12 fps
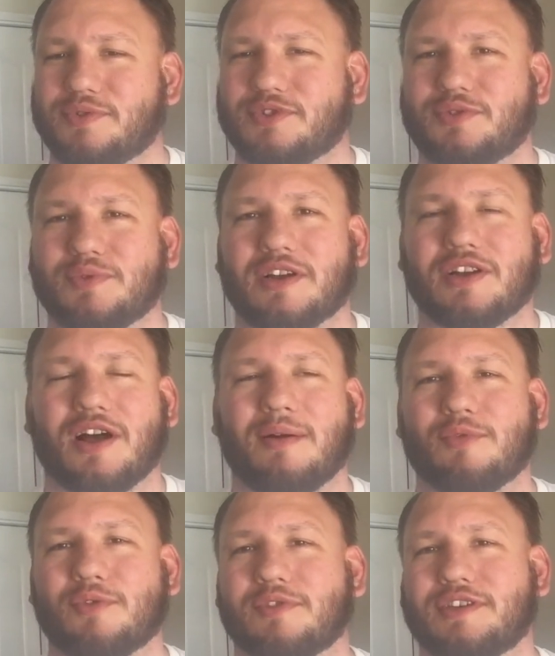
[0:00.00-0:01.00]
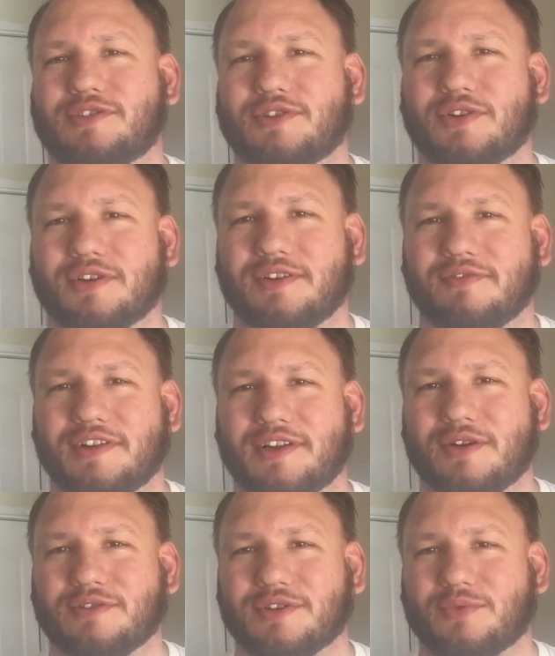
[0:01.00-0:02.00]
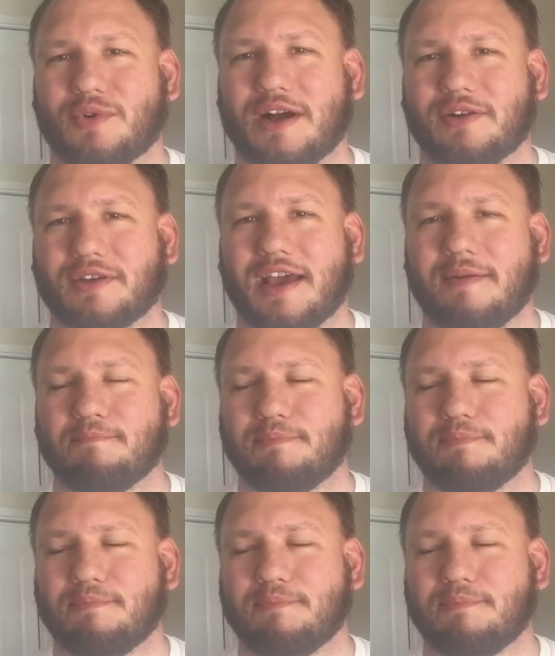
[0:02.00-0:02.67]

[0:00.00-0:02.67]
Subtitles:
is doing a lot more of these cooking videos on wild game.